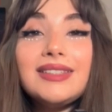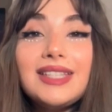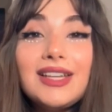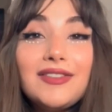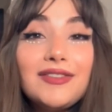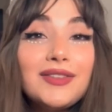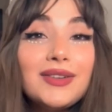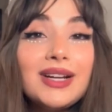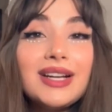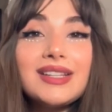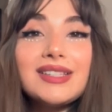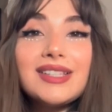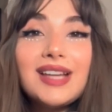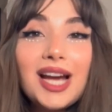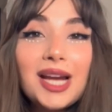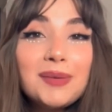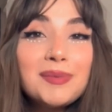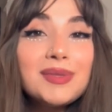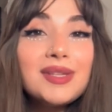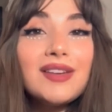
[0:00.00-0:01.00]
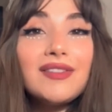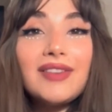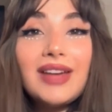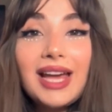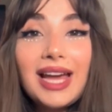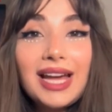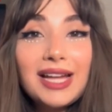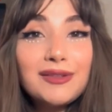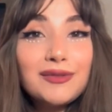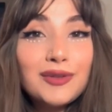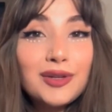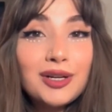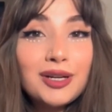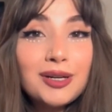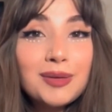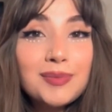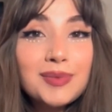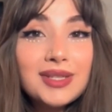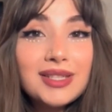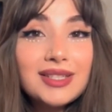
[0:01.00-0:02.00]
Different types of
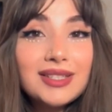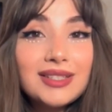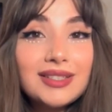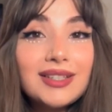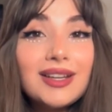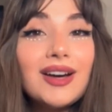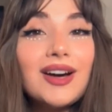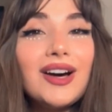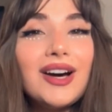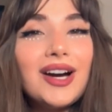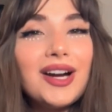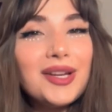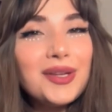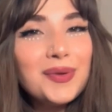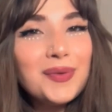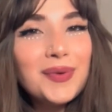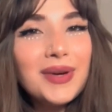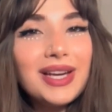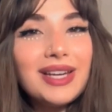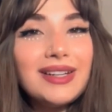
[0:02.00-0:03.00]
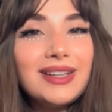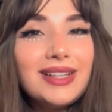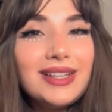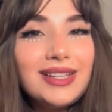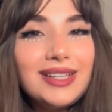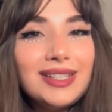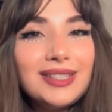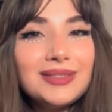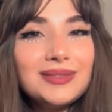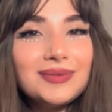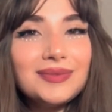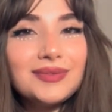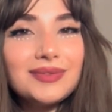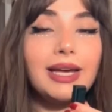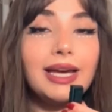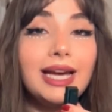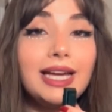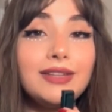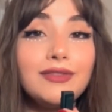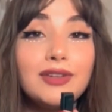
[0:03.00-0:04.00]
adverbs. Are you ready?
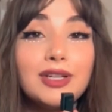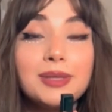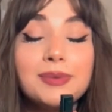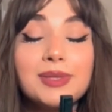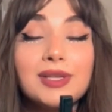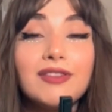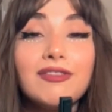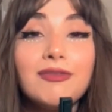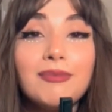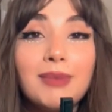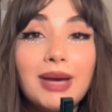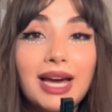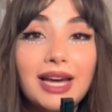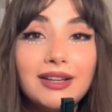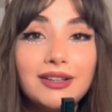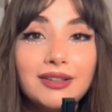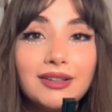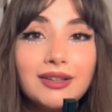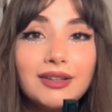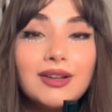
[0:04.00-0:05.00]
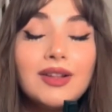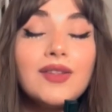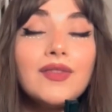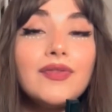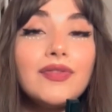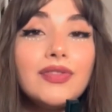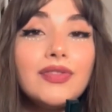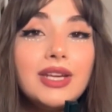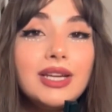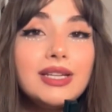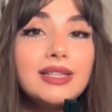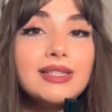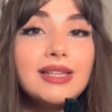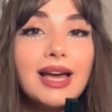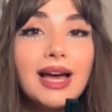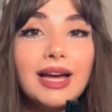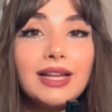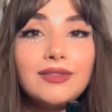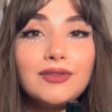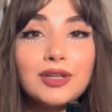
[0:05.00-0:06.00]
Adverbs of manner. These
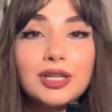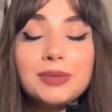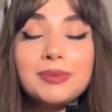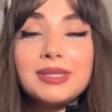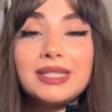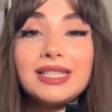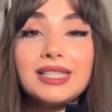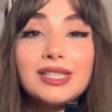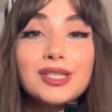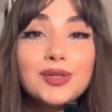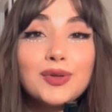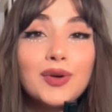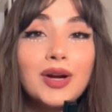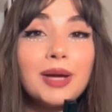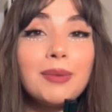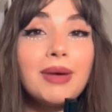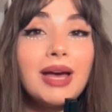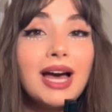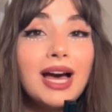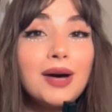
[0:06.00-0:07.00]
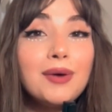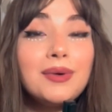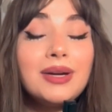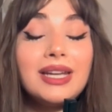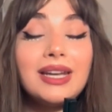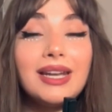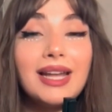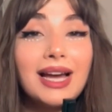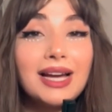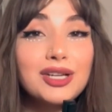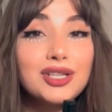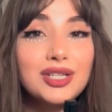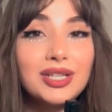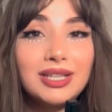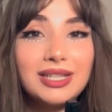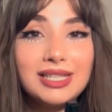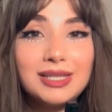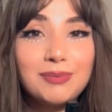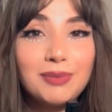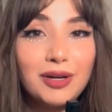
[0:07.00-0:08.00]
adverbs describe how an
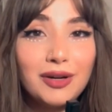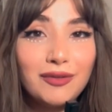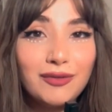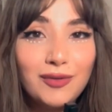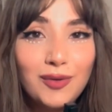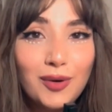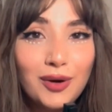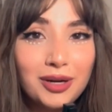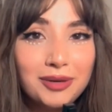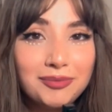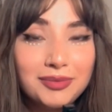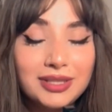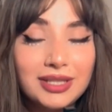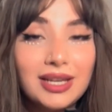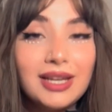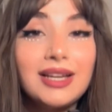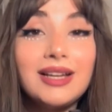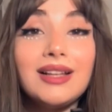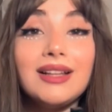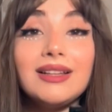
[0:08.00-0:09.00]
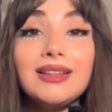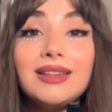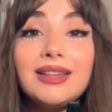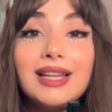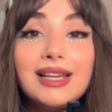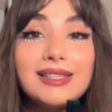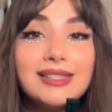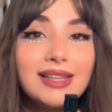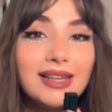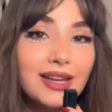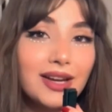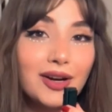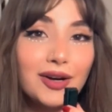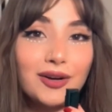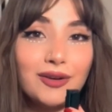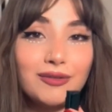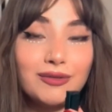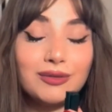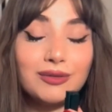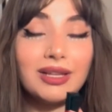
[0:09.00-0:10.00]
action is performed. Listen
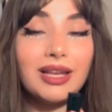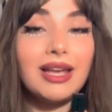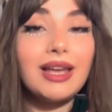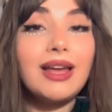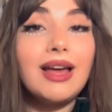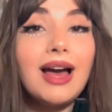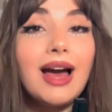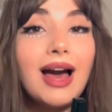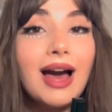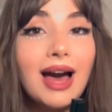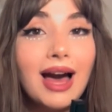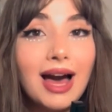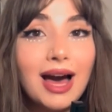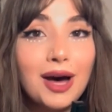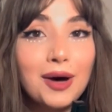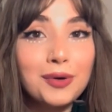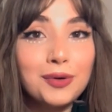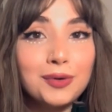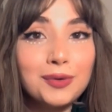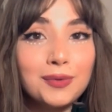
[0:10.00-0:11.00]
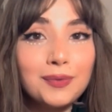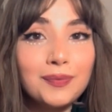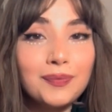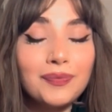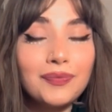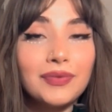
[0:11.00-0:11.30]
carefully. How?